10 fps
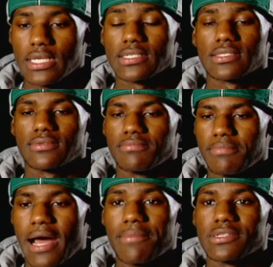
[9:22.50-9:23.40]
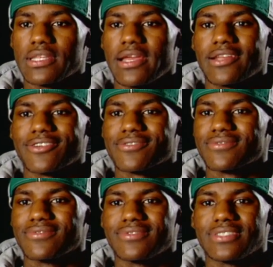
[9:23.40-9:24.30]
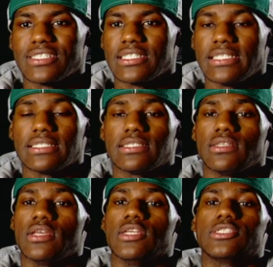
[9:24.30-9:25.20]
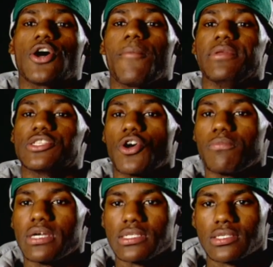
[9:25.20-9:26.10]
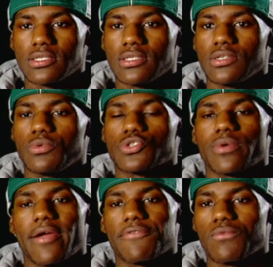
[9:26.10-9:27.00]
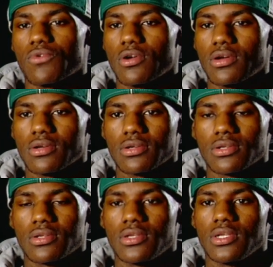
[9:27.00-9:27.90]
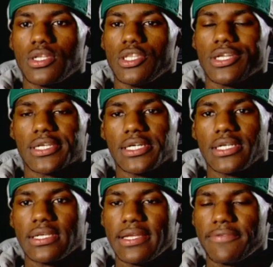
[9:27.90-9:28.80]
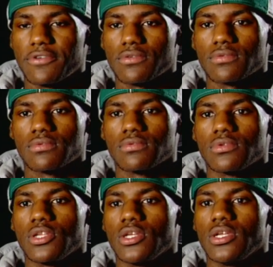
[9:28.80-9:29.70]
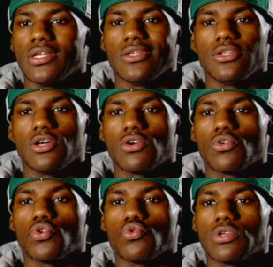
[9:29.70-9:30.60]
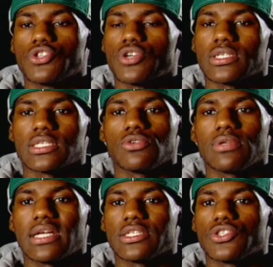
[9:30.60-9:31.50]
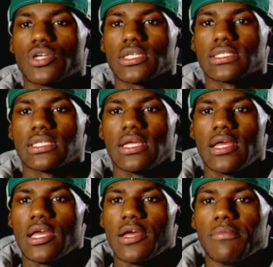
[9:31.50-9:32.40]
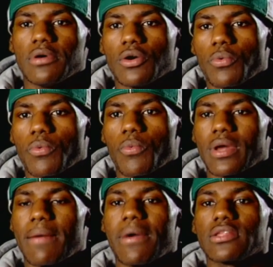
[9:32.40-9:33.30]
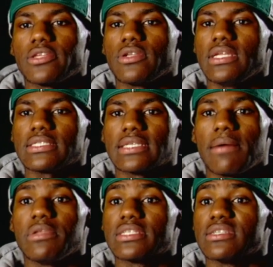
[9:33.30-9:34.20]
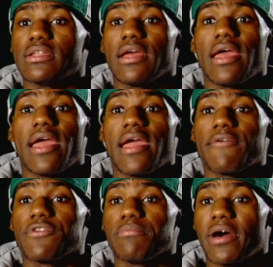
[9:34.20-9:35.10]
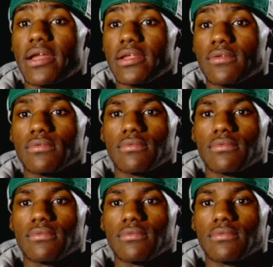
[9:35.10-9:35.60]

anchor? Mom is the anchor. She's taught me so much. What's right from wrong, the good and evil. You know, who to trust and who not to trust. But when I'm out there listening, I'm listening to everybody.